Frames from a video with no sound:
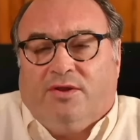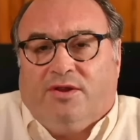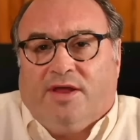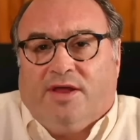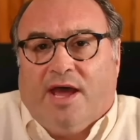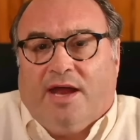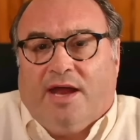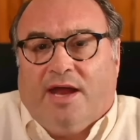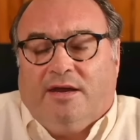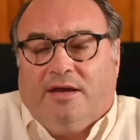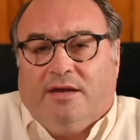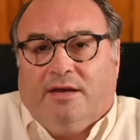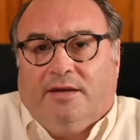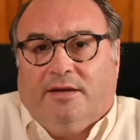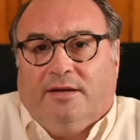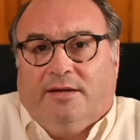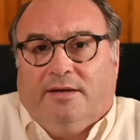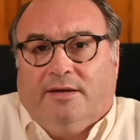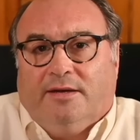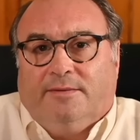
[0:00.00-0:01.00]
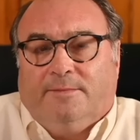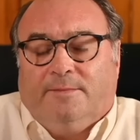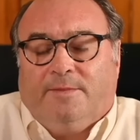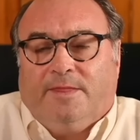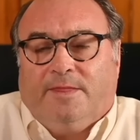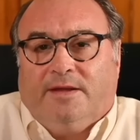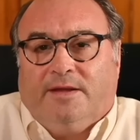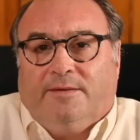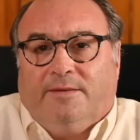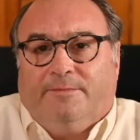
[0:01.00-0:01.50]
that
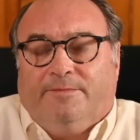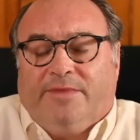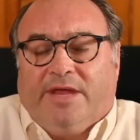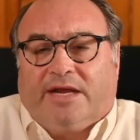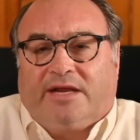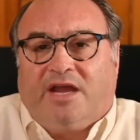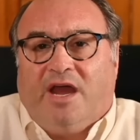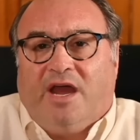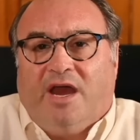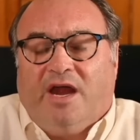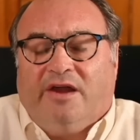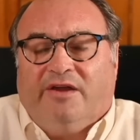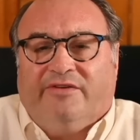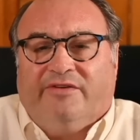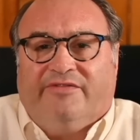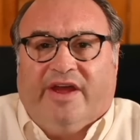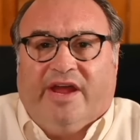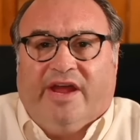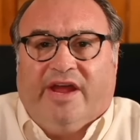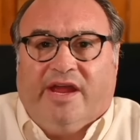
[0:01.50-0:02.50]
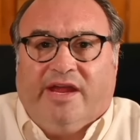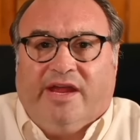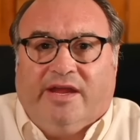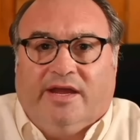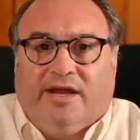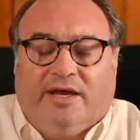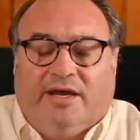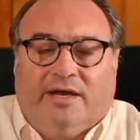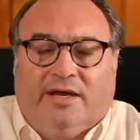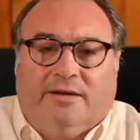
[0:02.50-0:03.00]
that kind of
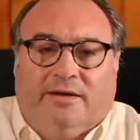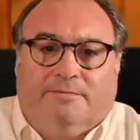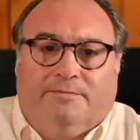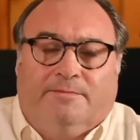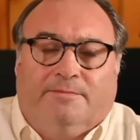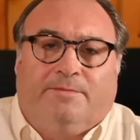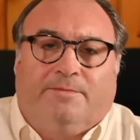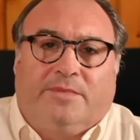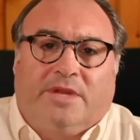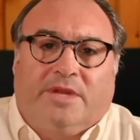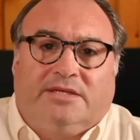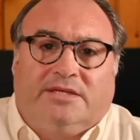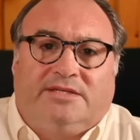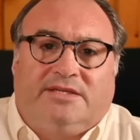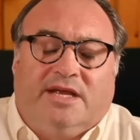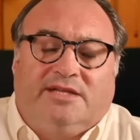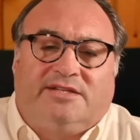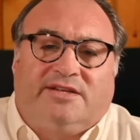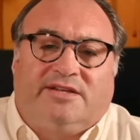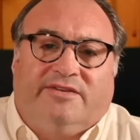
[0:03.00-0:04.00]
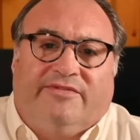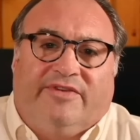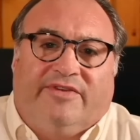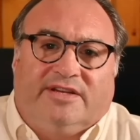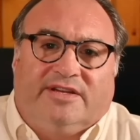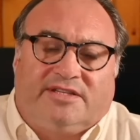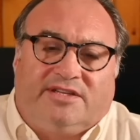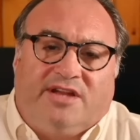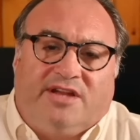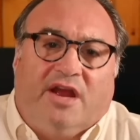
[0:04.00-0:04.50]
a, um, sense of
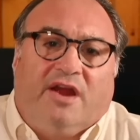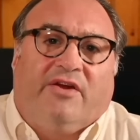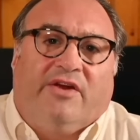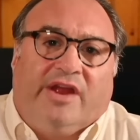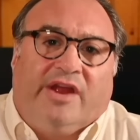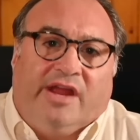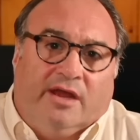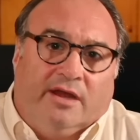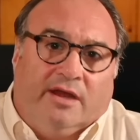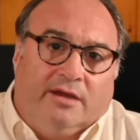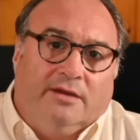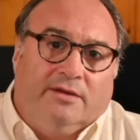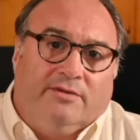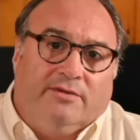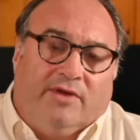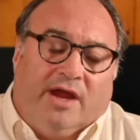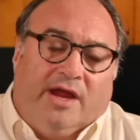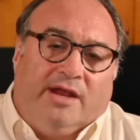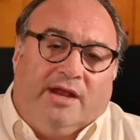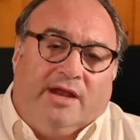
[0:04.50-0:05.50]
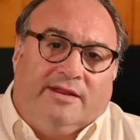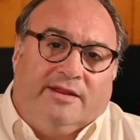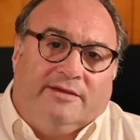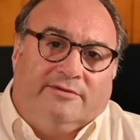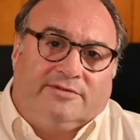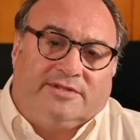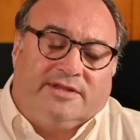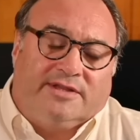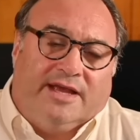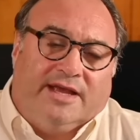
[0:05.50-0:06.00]
hysteria, right? And
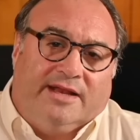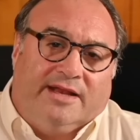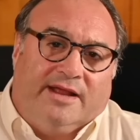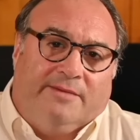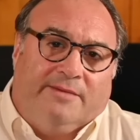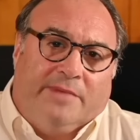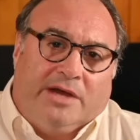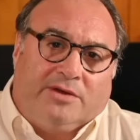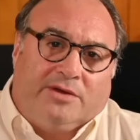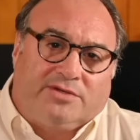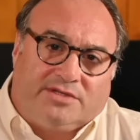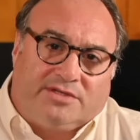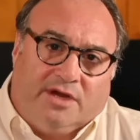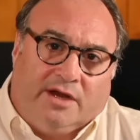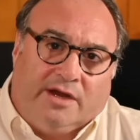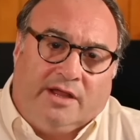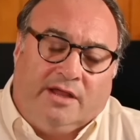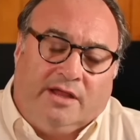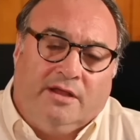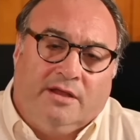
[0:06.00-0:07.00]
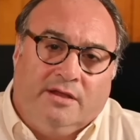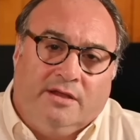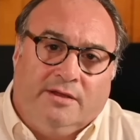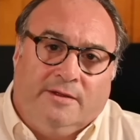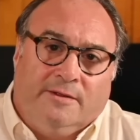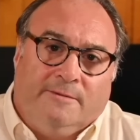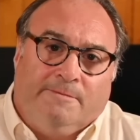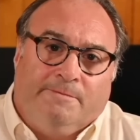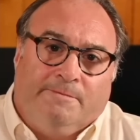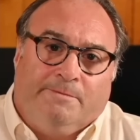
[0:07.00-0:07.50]
there was that that mouse study.
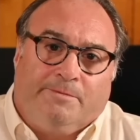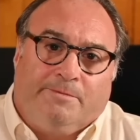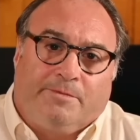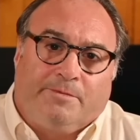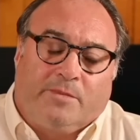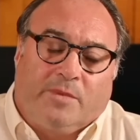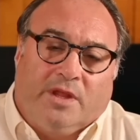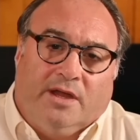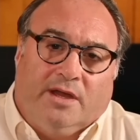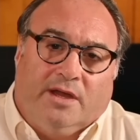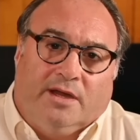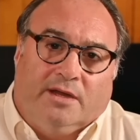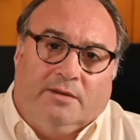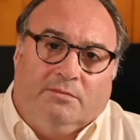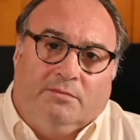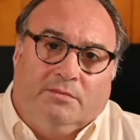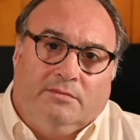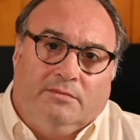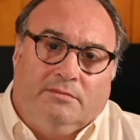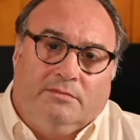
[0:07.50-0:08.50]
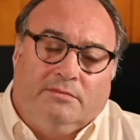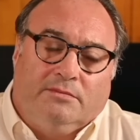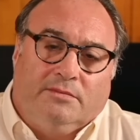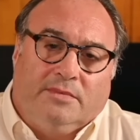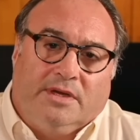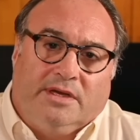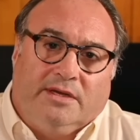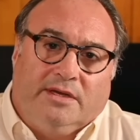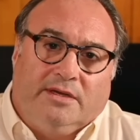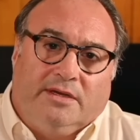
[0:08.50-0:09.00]
Uh,
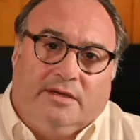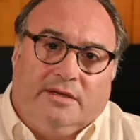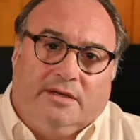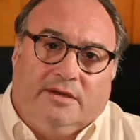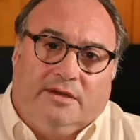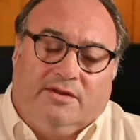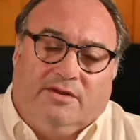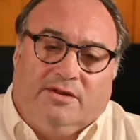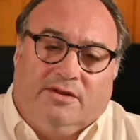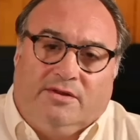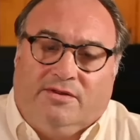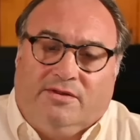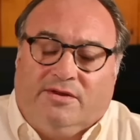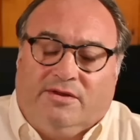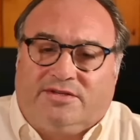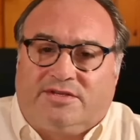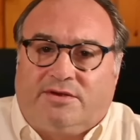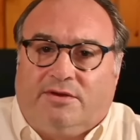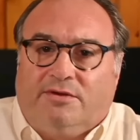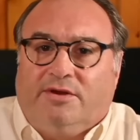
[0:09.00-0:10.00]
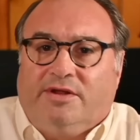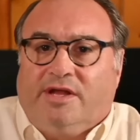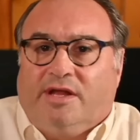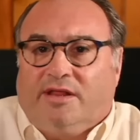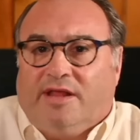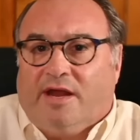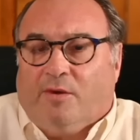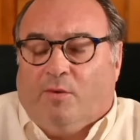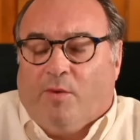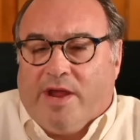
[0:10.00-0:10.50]
th there's certainly
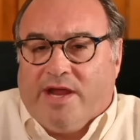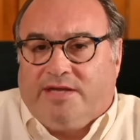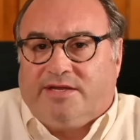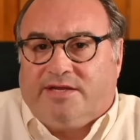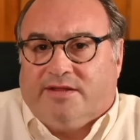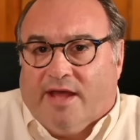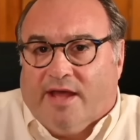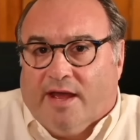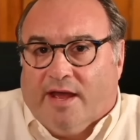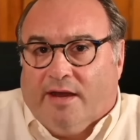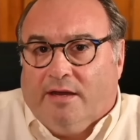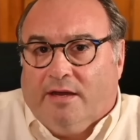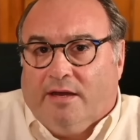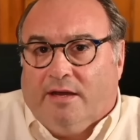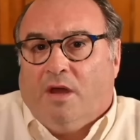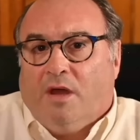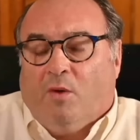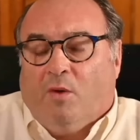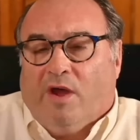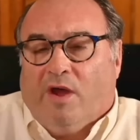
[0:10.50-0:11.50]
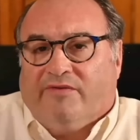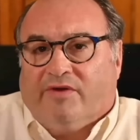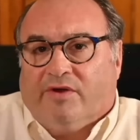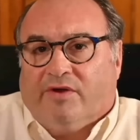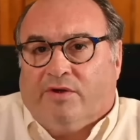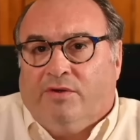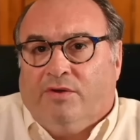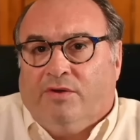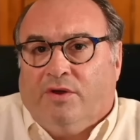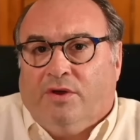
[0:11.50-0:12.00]
a lot of weight to that.
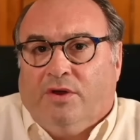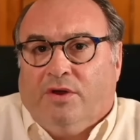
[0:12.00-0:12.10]
However,